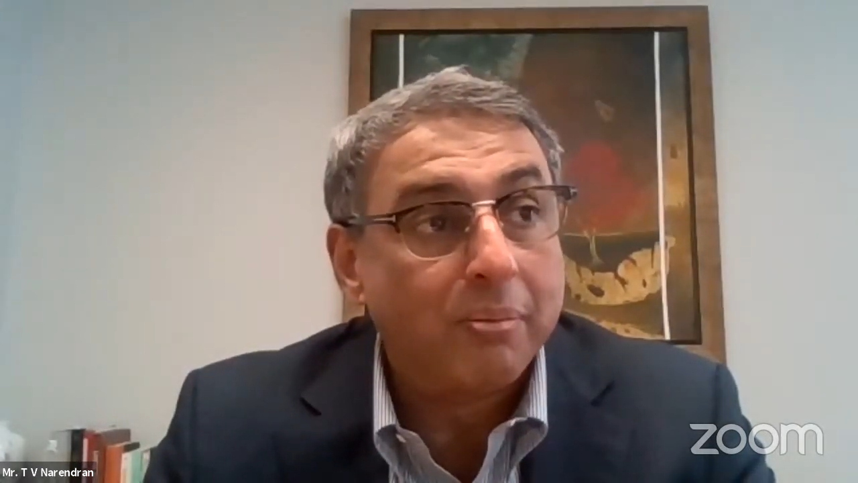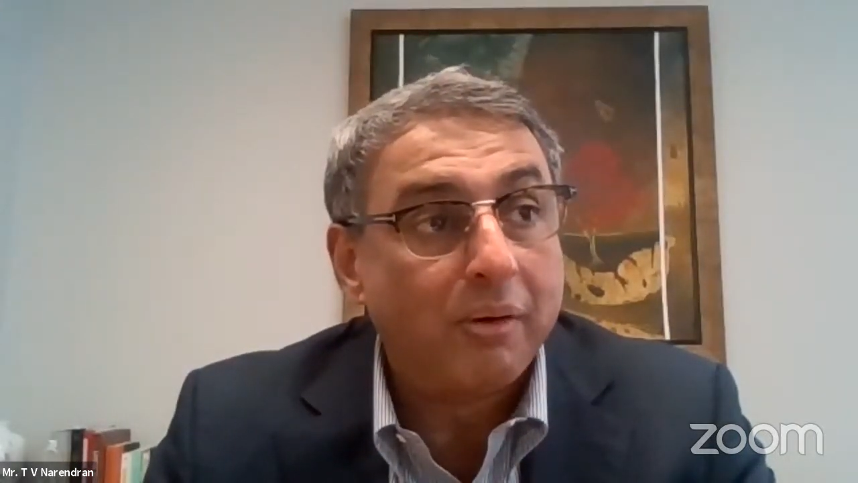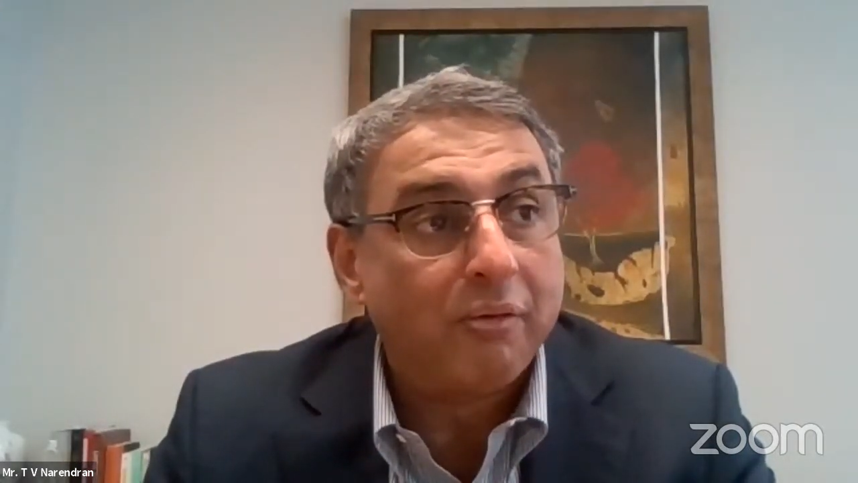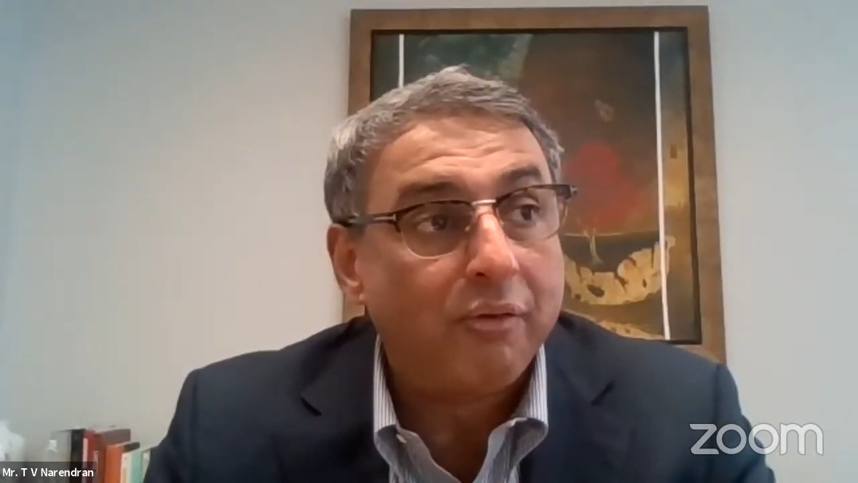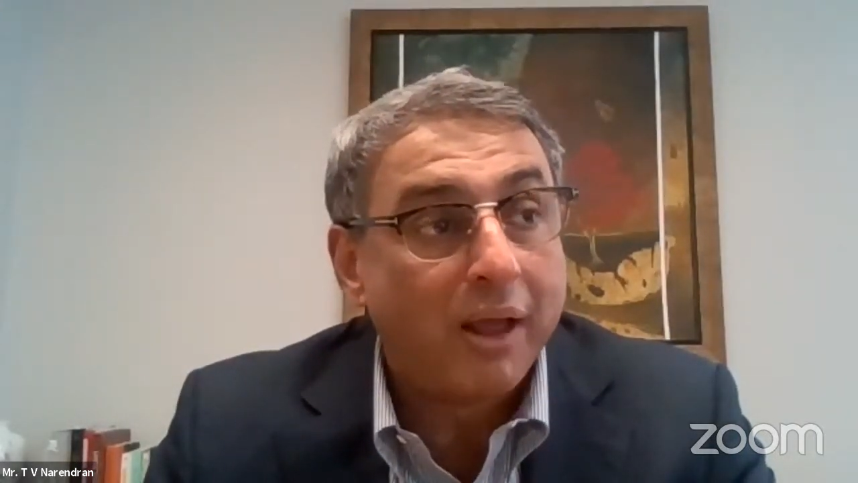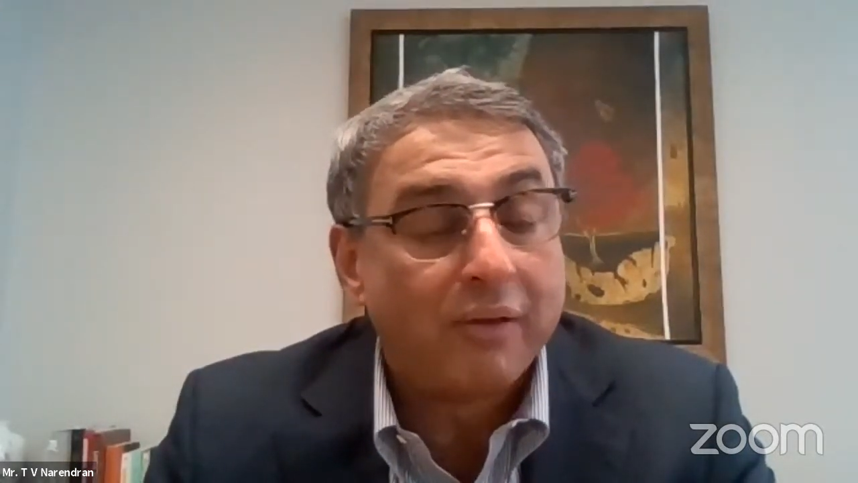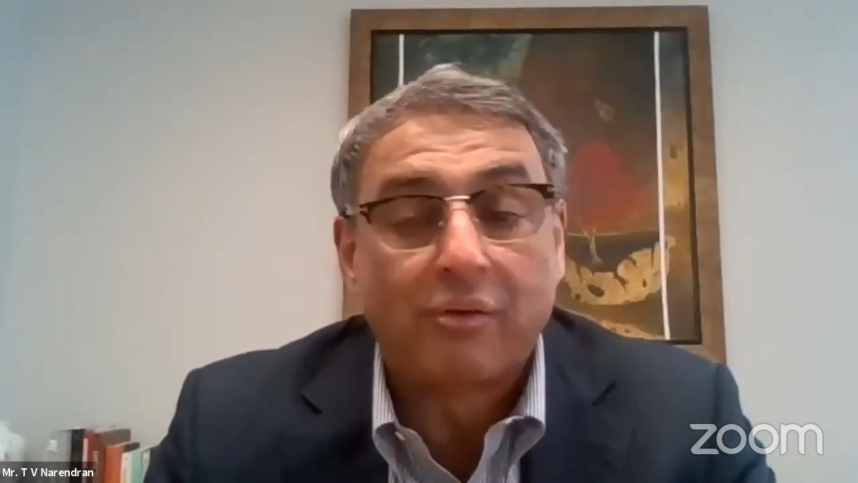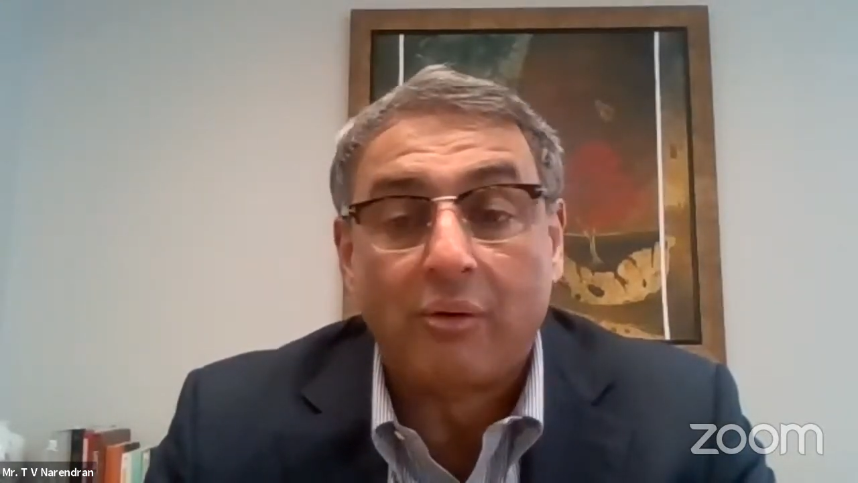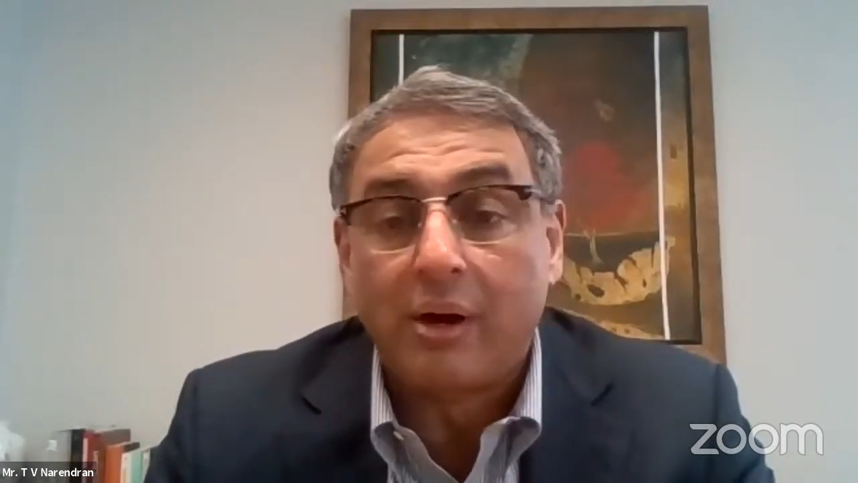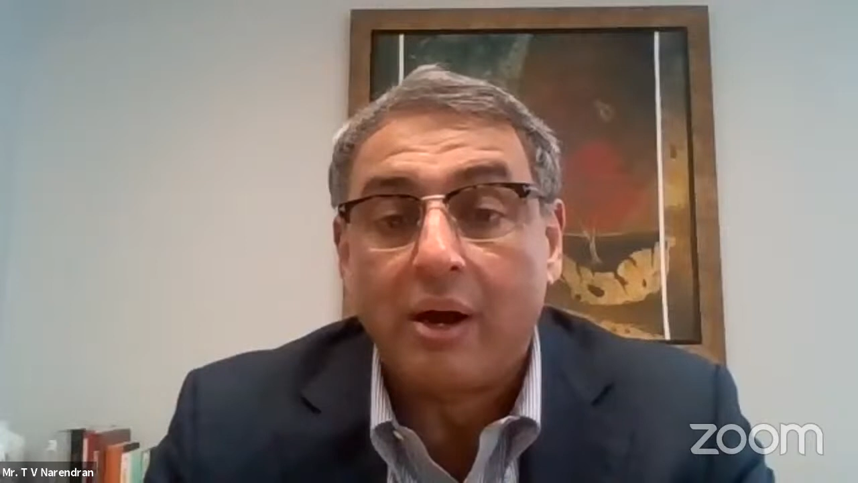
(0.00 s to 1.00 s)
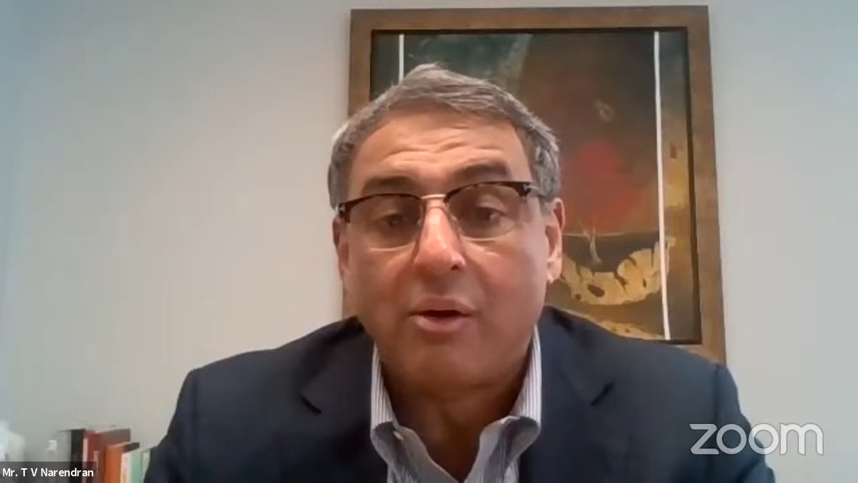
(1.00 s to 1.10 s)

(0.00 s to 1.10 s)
people face on a